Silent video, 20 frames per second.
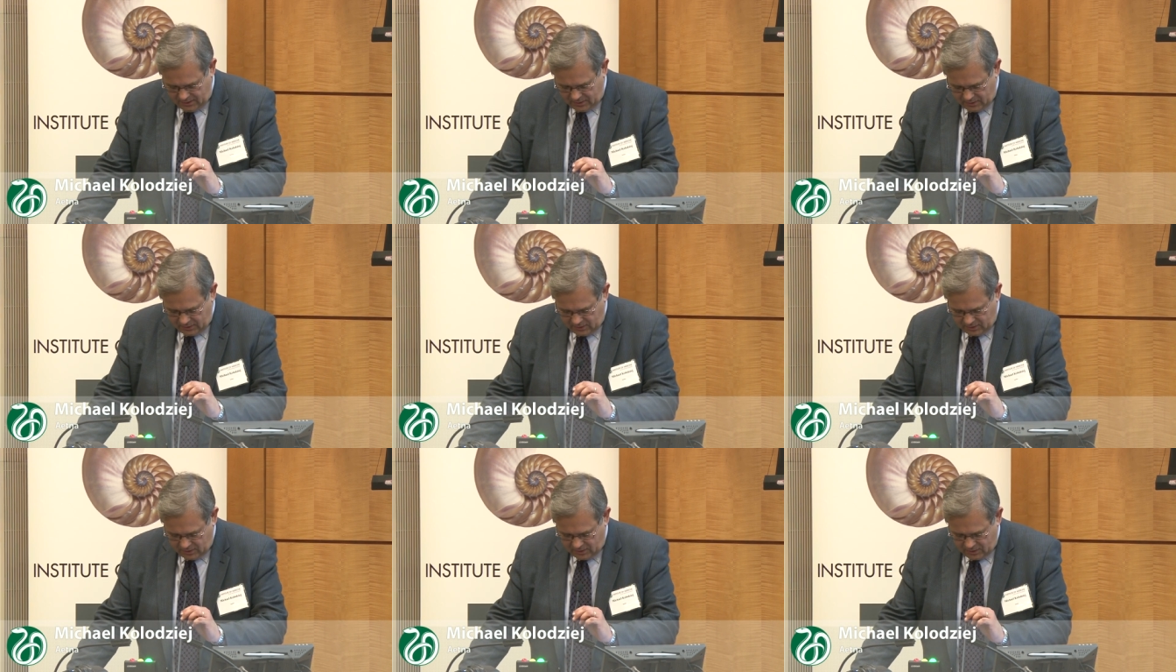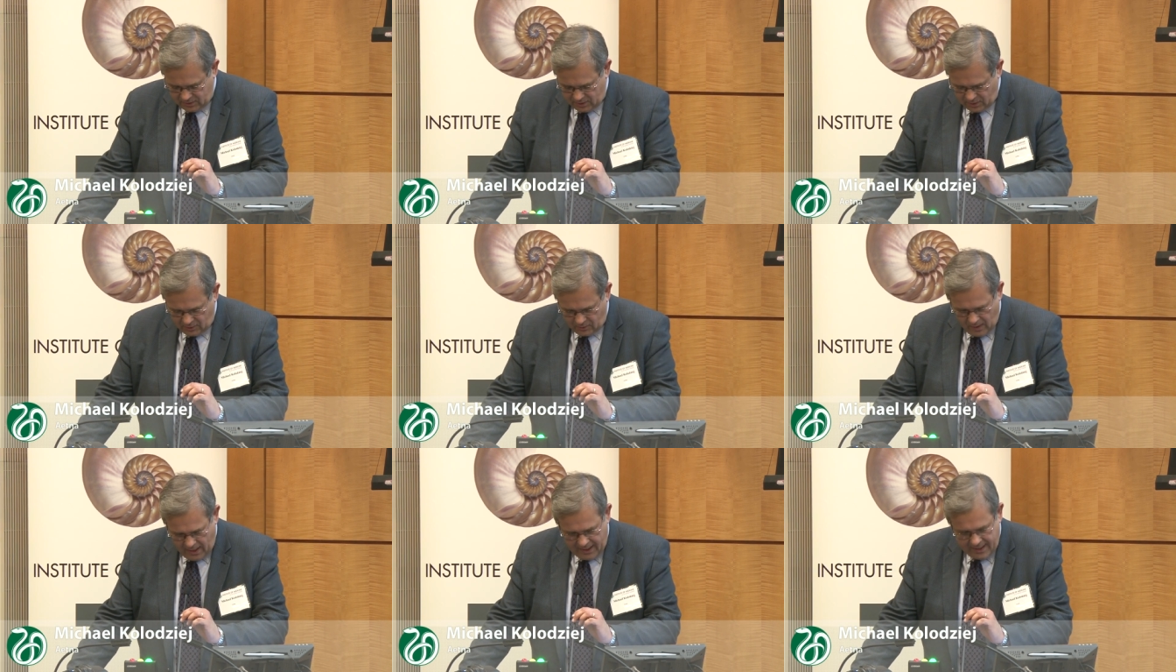
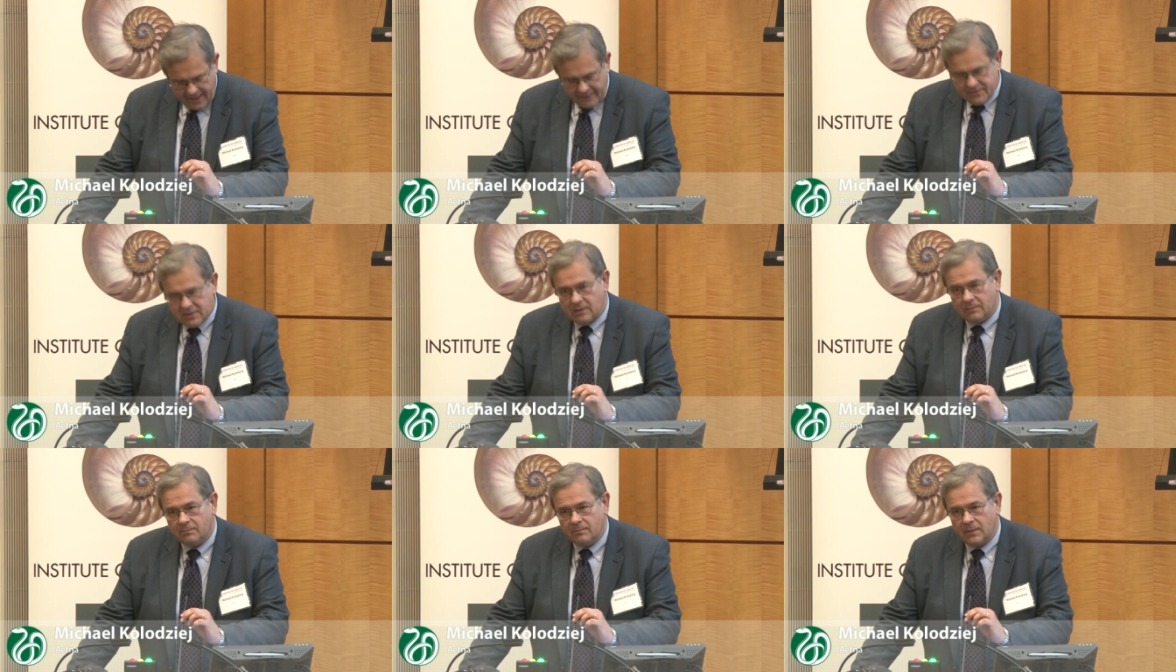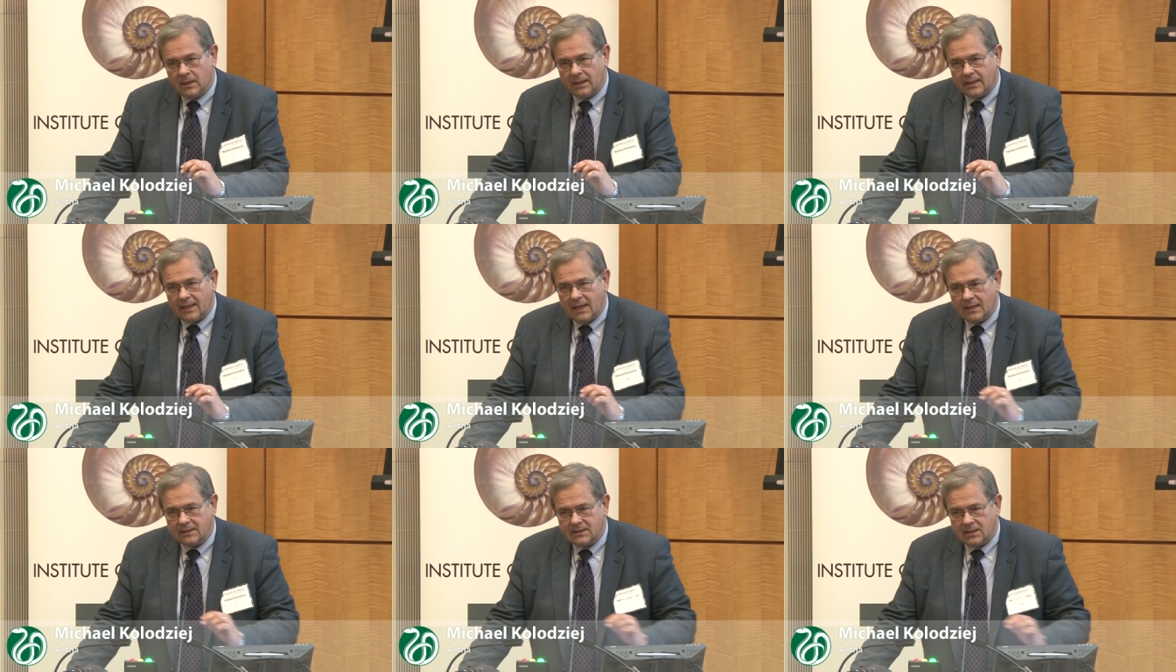so I have some uh,
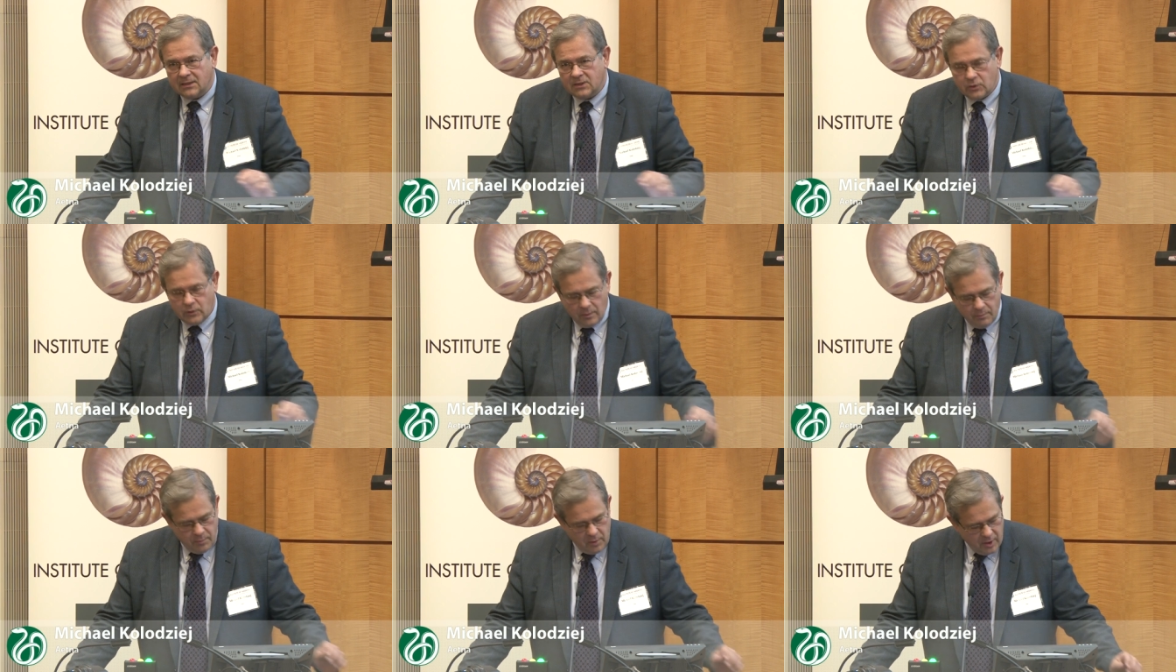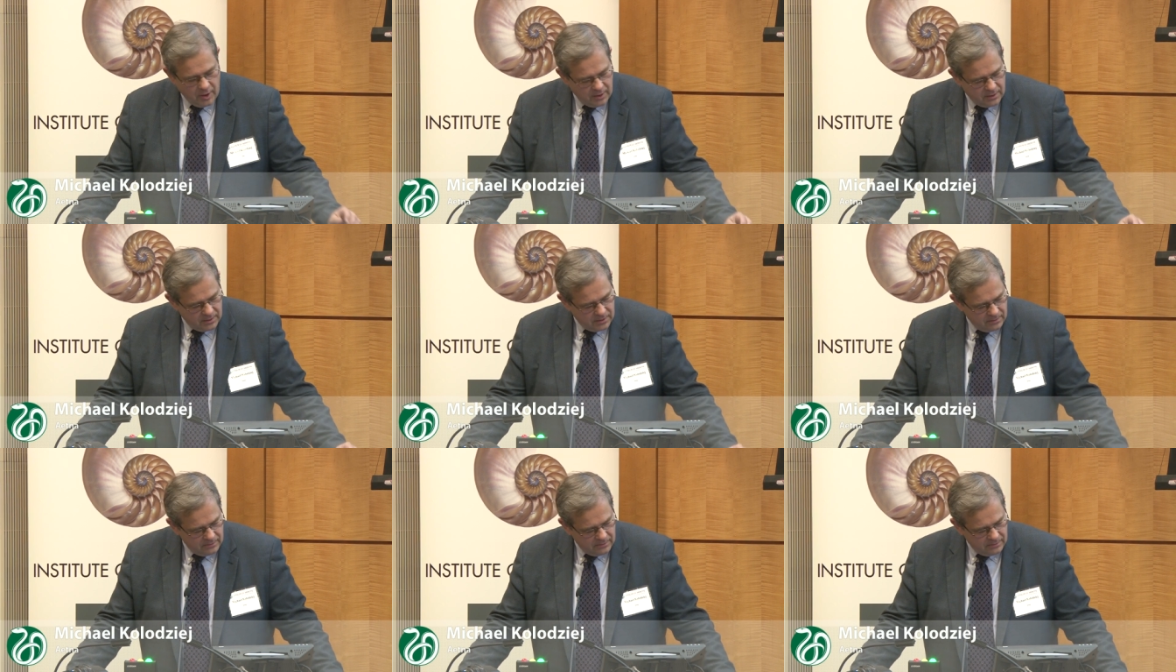content to impart,